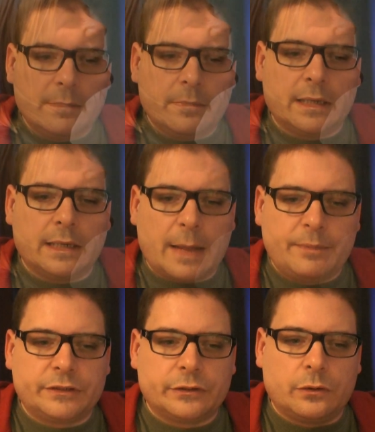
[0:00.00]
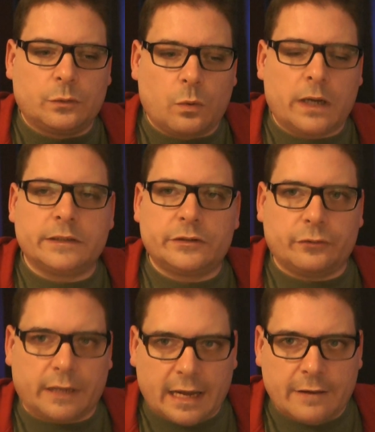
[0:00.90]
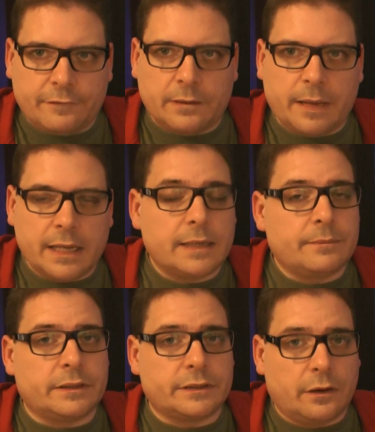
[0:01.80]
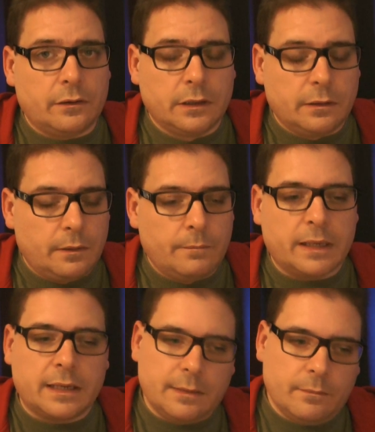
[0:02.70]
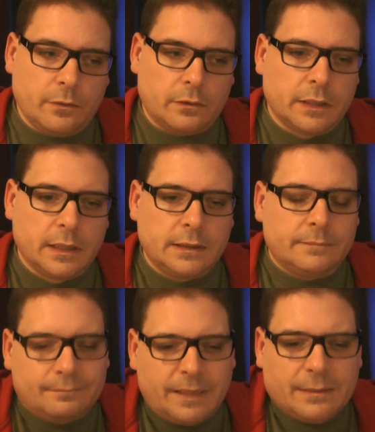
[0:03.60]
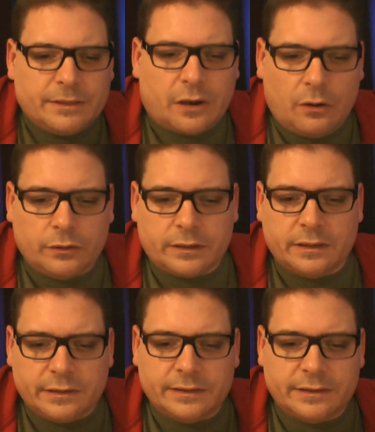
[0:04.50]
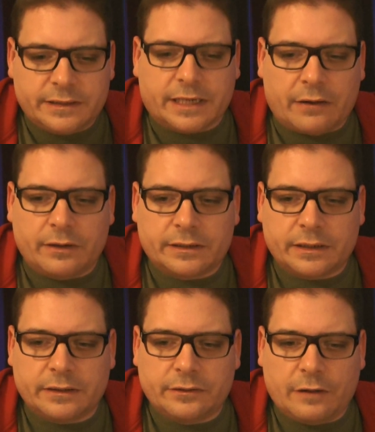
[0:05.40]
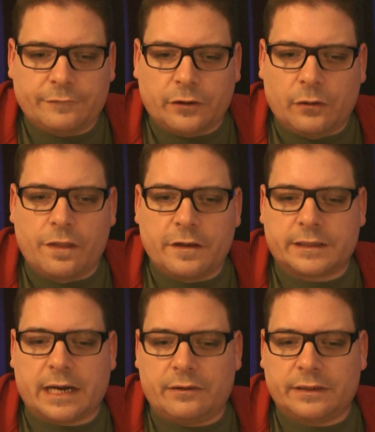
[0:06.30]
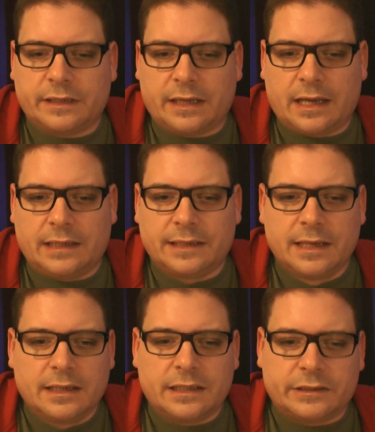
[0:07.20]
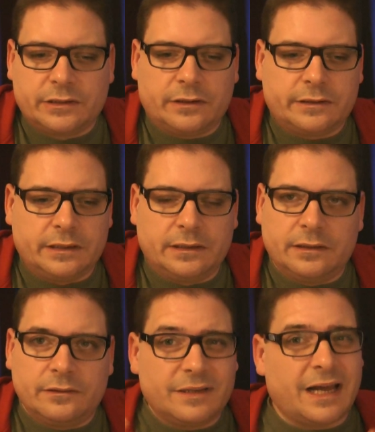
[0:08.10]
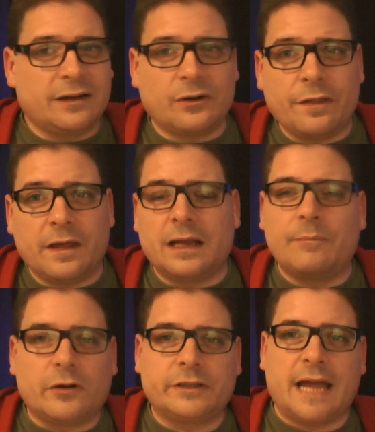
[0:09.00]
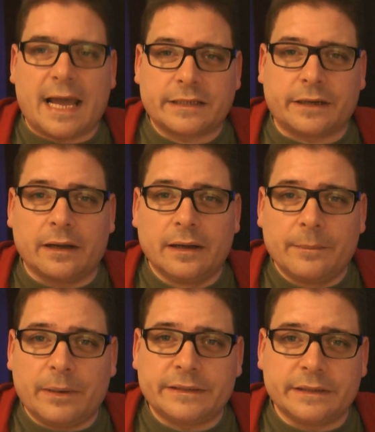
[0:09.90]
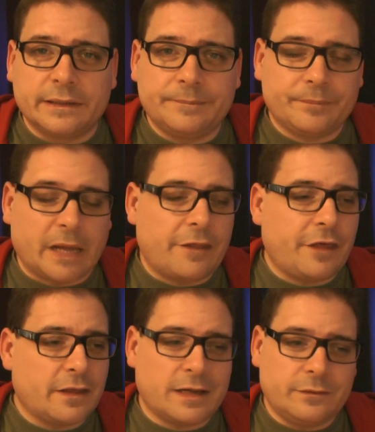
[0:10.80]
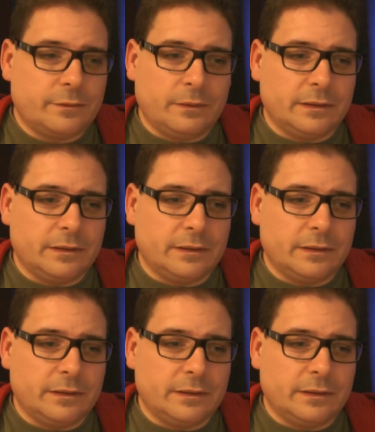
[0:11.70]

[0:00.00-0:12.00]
him in episode 1 to life and make him his own, make him his own. And this character, you have to own this character, and that's not... I'm not an actor, but I think that